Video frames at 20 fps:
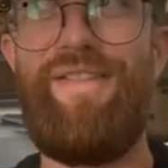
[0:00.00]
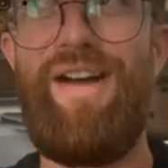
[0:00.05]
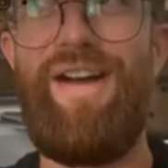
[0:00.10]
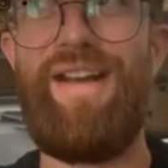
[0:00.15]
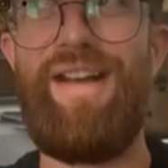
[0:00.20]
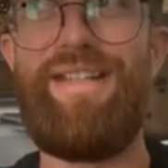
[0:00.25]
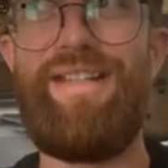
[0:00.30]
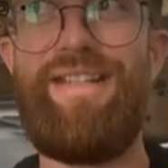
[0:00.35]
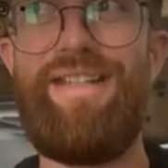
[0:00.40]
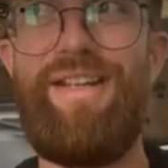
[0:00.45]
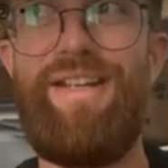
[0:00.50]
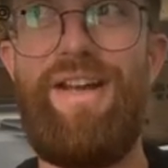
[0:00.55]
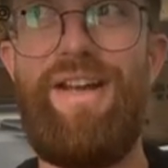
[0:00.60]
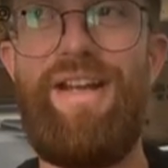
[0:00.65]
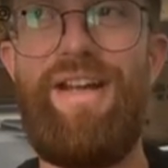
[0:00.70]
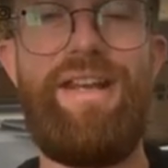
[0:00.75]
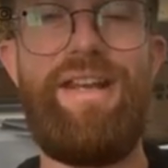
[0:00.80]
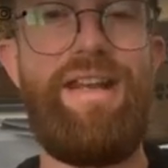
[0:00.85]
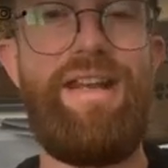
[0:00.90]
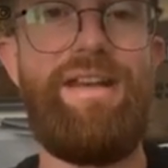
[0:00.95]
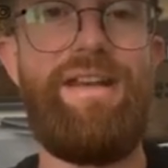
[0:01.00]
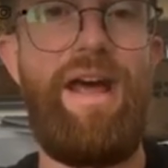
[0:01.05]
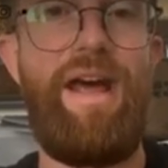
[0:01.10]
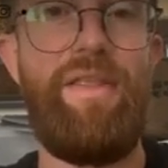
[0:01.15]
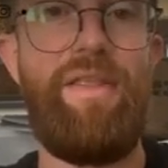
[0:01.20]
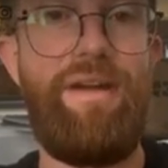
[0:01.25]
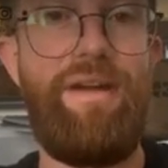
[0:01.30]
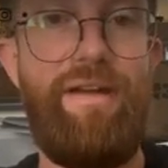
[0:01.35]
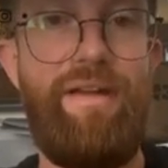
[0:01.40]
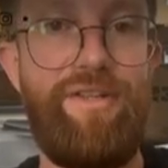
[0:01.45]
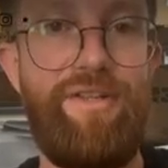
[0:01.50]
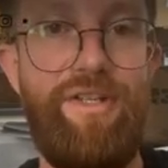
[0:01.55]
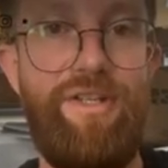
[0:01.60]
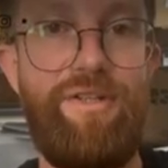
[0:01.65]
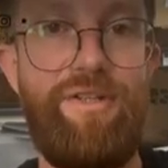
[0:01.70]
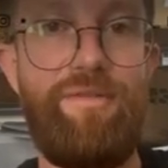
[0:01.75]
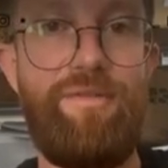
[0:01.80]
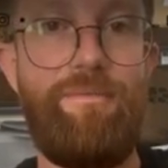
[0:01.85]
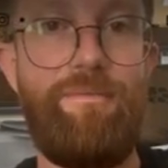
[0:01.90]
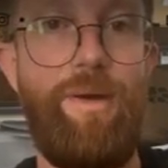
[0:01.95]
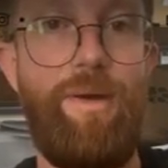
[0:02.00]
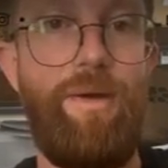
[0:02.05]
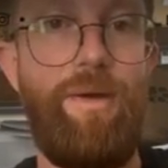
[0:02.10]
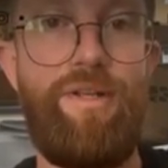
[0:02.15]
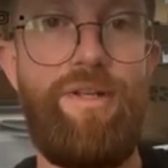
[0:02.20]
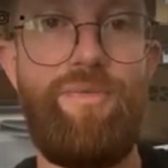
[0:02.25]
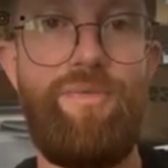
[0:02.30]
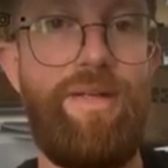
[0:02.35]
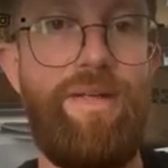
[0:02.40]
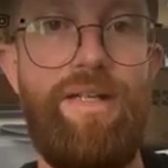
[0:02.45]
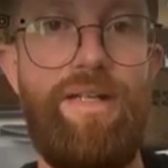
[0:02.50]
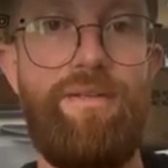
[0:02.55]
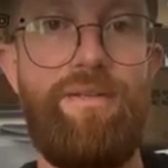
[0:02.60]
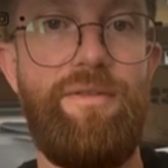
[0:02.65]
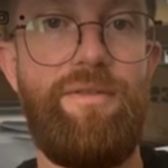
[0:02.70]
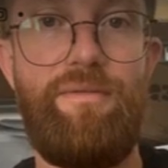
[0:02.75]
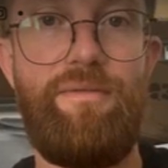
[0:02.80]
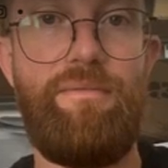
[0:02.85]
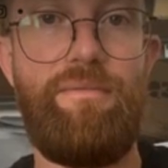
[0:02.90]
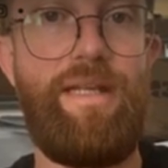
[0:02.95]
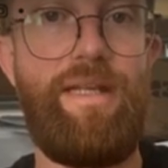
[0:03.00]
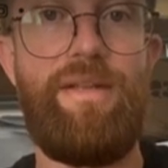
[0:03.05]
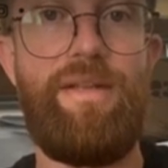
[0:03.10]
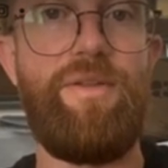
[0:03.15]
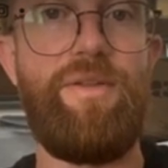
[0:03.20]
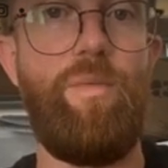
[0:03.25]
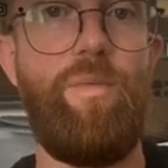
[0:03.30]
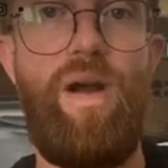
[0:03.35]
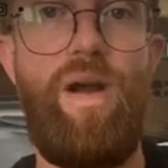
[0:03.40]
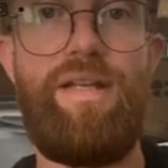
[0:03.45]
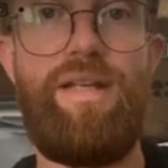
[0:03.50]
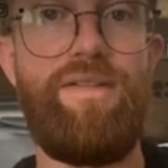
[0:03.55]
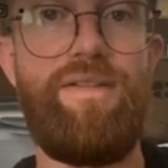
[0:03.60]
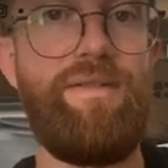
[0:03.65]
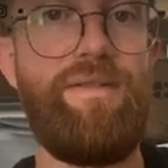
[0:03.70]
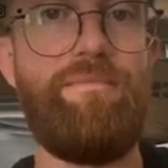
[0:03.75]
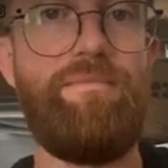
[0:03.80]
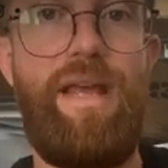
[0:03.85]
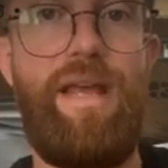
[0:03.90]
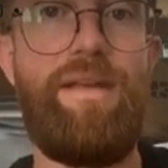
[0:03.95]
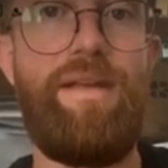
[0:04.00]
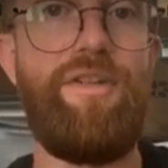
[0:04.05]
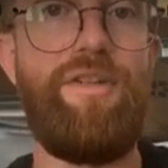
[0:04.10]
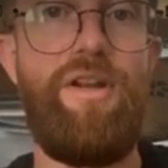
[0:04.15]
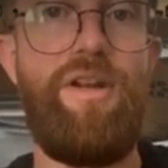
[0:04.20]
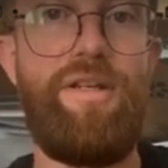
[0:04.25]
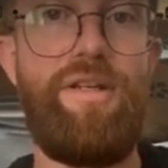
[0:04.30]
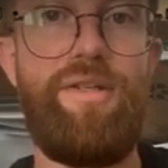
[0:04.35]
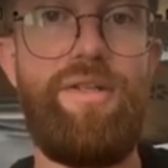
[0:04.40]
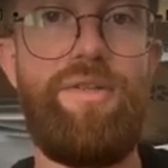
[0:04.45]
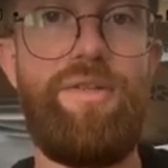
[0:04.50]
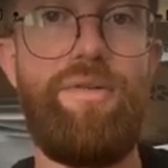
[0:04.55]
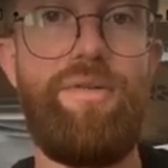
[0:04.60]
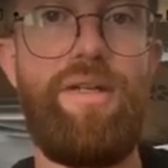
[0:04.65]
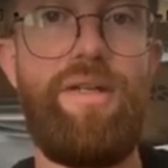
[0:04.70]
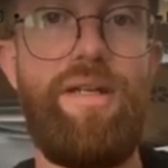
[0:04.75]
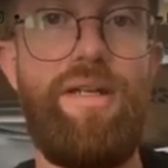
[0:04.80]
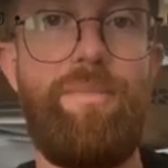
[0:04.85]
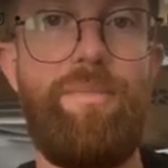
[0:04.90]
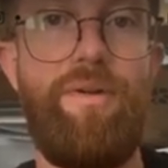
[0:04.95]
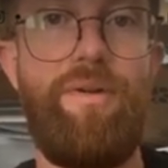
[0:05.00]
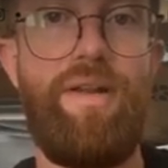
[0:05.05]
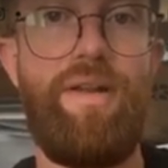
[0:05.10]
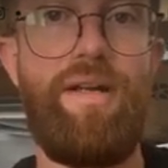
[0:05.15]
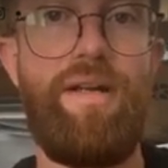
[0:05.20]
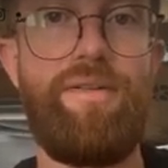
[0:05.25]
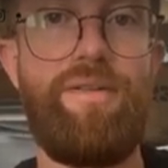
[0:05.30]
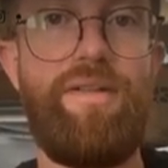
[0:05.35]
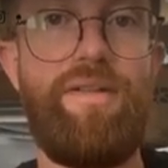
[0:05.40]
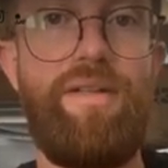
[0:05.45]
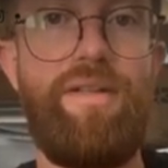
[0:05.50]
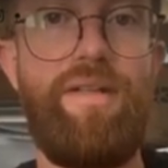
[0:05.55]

find, you know, another avenue by which we can get some waste and turn it into a product.